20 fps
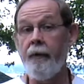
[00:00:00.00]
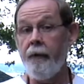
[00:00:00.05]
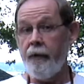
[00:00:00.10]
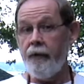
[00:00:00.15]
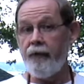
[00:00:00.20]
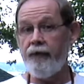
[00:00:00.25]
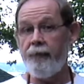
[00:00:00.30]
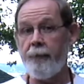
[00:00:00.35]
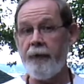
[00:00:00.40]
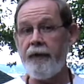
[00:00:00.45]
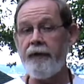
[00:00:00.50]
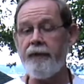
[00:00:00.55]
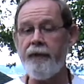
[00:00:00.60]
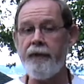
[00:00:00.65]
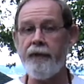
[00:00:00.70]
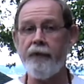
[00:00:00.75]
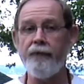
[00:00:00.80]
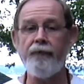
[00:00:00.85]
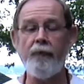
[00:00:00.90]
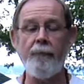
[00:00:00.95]
It's been
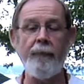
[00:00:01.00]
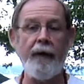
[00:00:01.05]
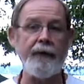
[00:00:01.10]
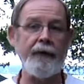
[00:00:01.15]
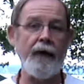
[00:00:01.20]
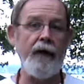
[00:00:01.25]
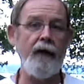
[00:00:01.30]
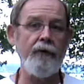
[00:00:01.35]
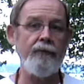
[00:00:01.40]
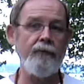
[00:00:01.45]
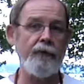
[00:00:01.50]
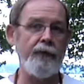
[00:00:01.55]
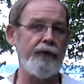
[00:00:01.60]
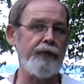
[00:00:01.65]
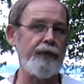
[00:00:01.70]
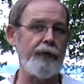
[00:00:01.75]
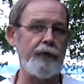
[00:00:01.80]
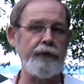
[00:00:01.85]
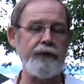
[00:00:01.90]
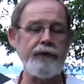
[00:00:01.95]
here for about
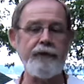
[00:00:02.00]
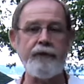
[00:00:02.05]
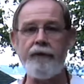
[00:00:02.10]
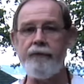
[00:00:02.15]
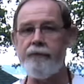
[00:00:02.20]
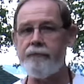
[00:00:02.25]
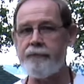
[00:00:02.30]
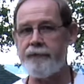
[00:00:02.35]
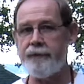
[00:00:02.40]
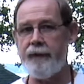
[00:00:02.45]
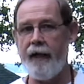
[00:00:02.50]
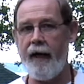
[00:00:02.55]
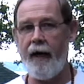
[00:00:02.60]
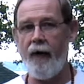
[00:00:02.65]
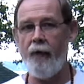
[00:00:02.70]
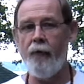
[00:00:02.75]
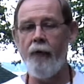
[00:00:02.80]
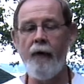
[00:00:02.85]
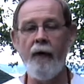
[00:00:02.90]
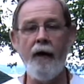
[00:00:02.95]
130 years
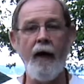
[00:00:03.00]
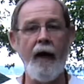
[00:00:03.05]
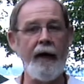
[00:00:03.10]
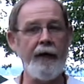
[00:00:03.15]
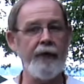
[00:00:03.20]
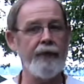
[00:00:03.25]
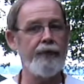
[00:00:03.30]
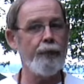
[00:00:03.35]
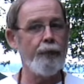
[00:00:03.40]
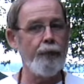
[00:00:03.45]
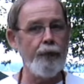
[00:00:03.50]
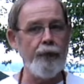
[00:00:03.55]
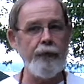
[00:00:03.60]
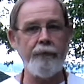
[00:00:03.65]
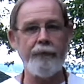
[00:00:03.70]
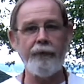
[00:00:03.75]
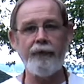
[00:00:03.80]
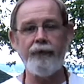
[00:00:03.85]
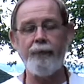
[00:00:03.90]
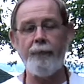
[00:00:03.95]
now, and it's
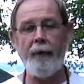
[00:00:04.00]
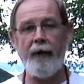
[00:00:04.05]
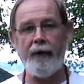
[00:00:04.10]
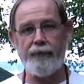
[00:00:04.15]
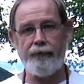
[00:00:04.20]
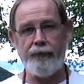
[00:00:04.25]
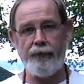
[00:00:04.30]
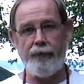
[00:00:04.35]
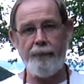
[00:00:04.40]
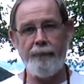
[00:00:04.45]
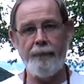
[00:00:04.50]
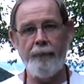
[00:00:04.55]
really special.